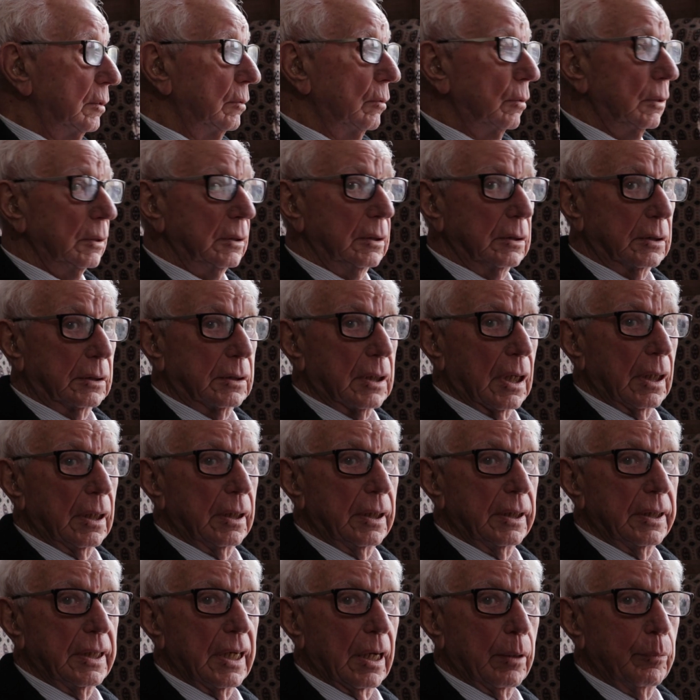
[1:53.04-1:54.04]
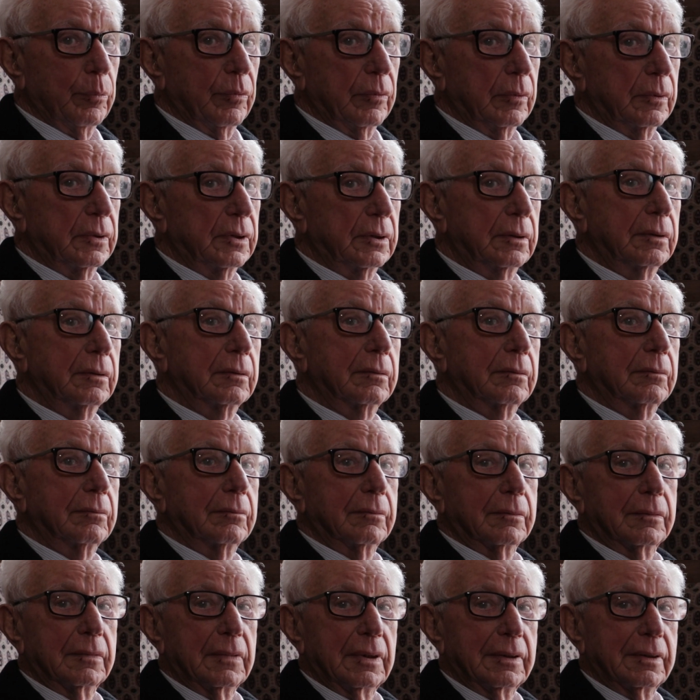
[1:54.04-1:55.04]
going to get that
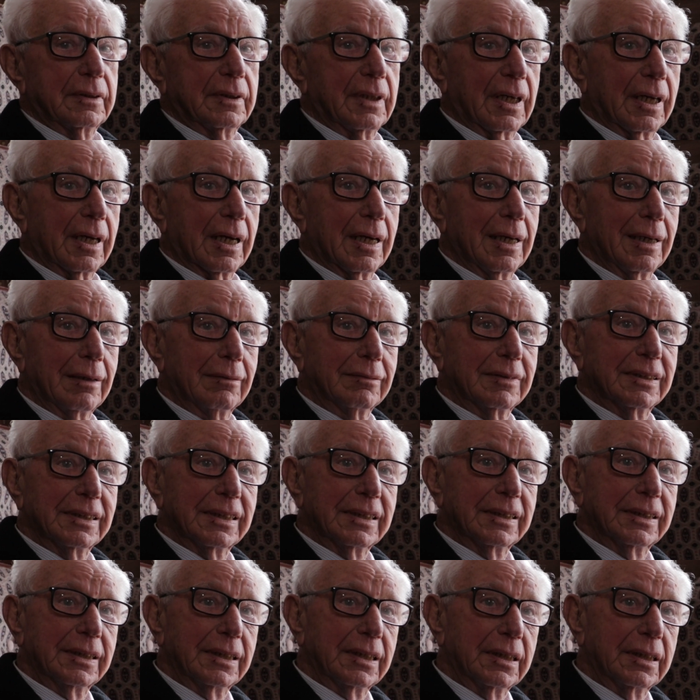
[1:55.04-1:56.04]
thing out, isn't